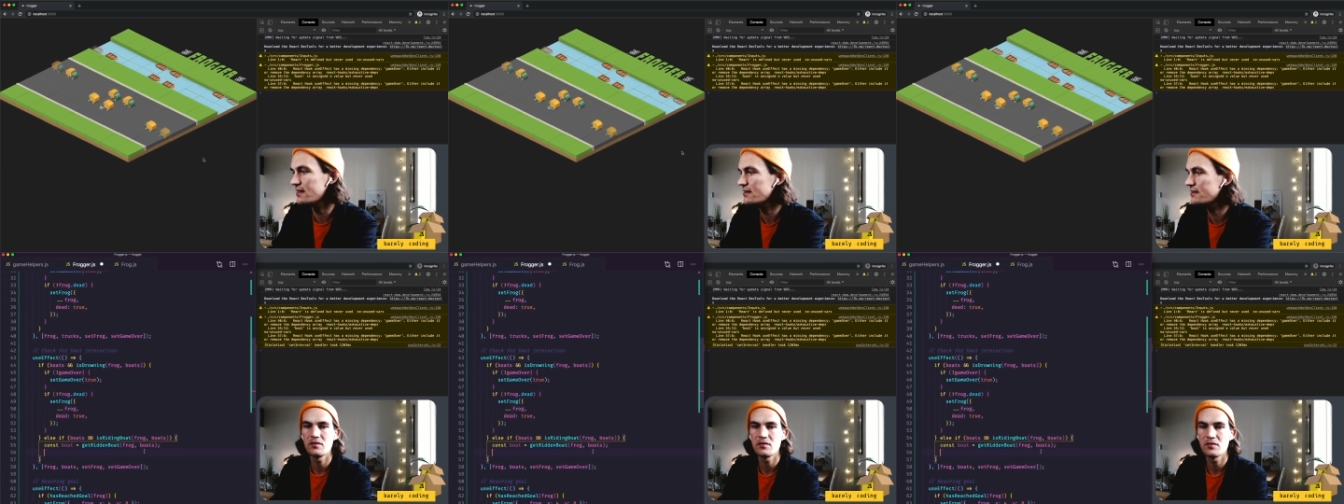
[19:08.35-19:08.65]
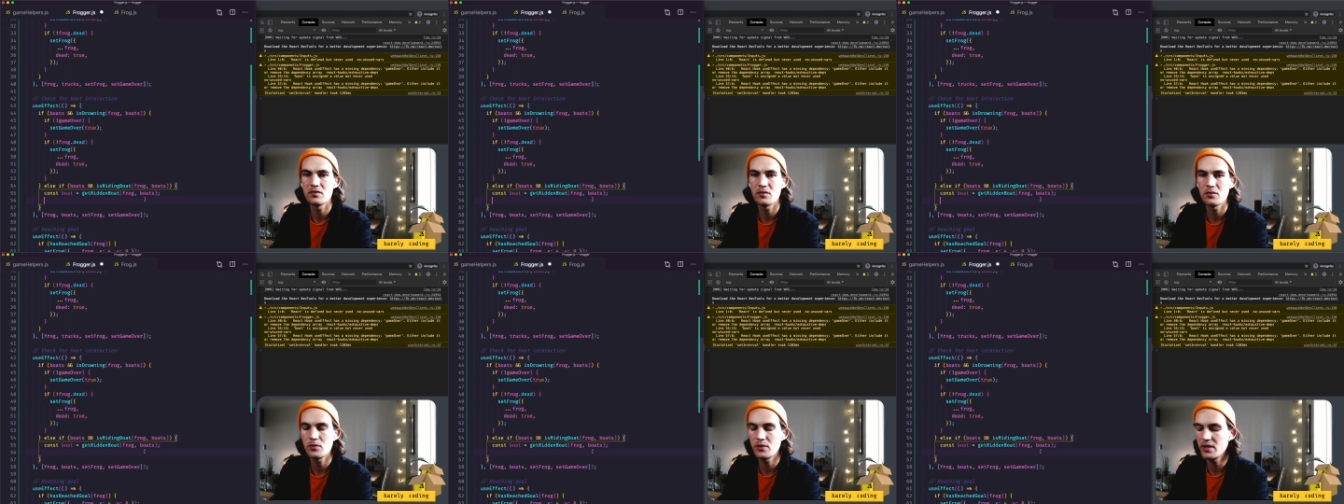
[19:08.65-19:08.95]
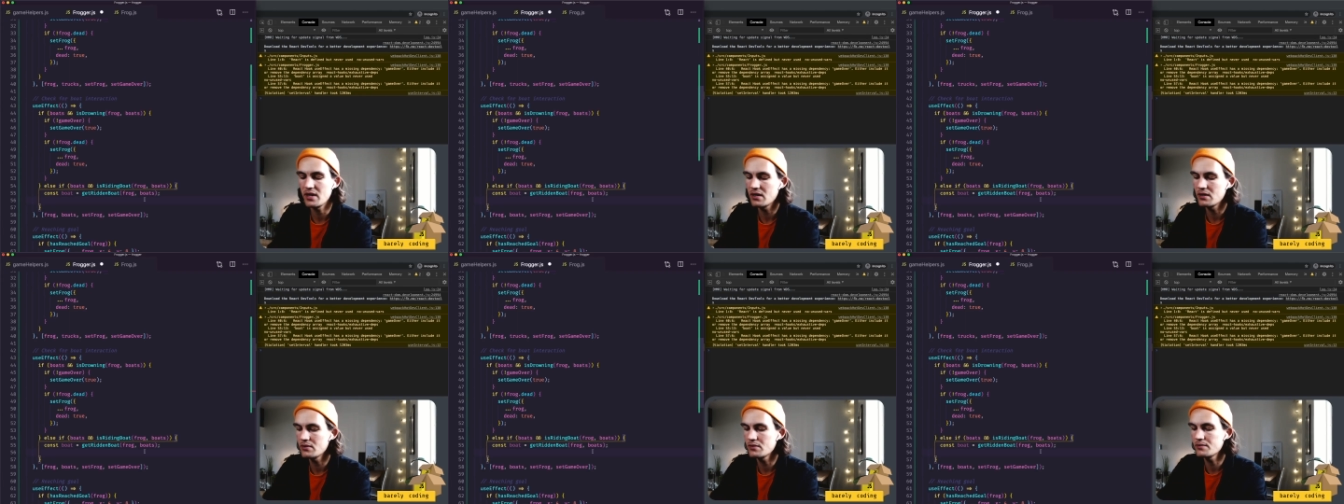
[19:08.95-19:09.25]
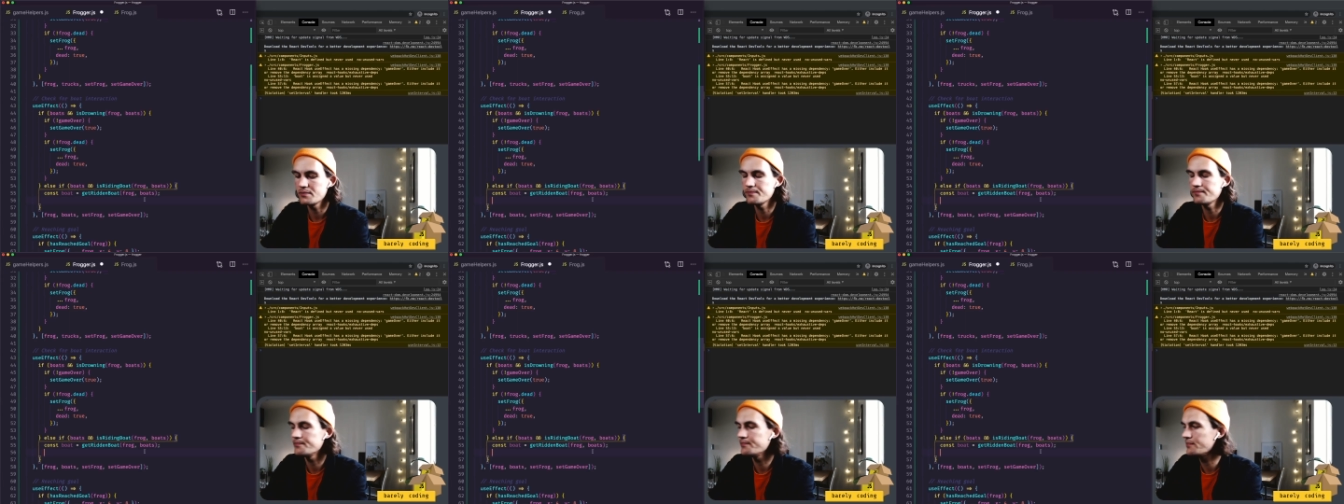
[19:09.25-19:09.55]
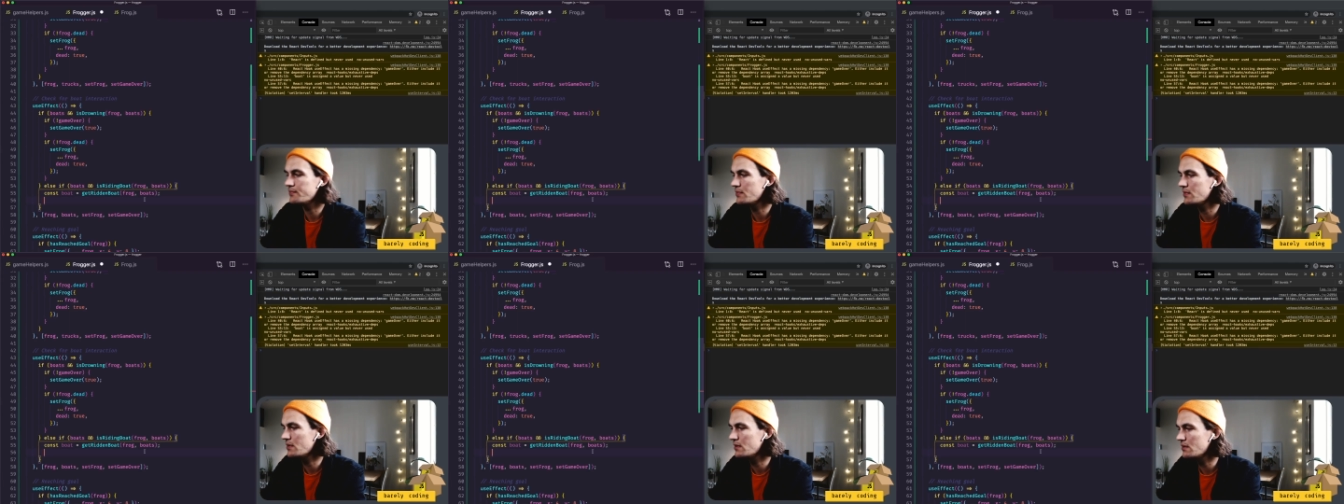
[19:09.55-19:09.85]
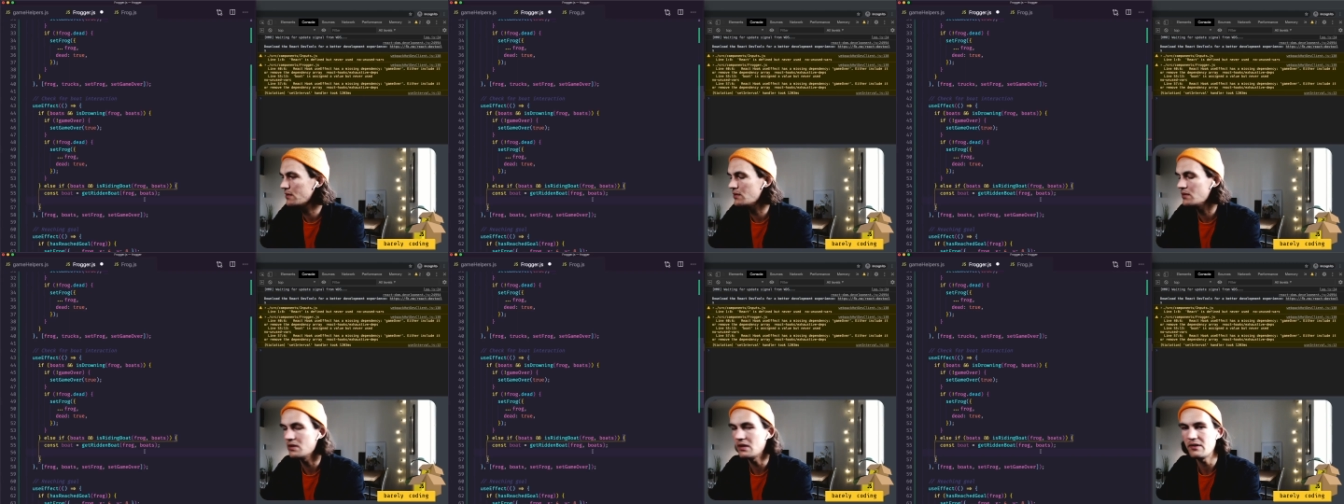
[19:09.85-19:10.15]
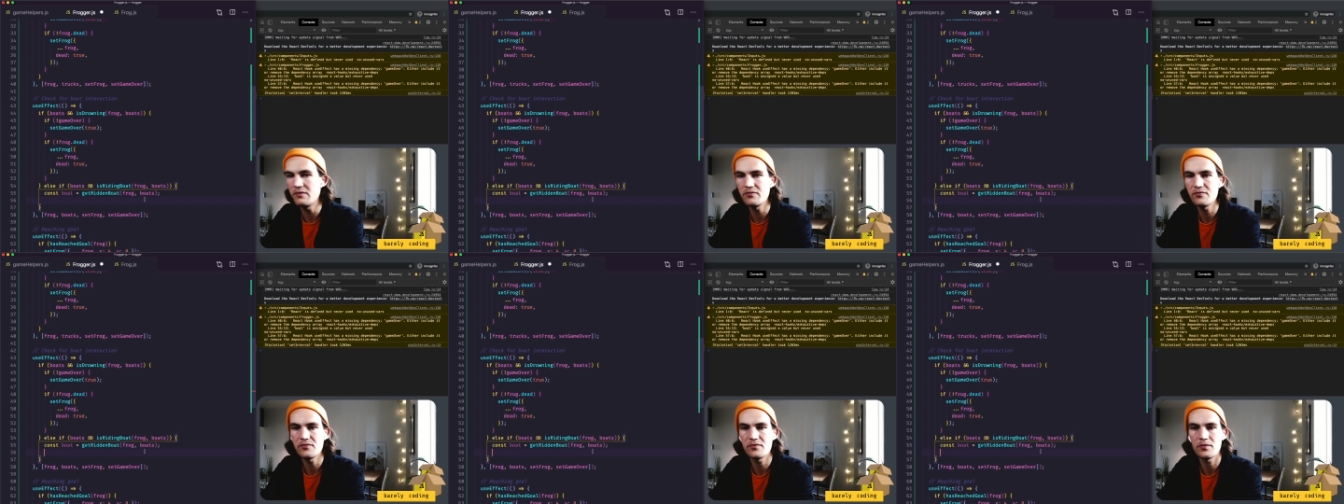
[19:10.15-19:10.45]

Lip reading: So here, if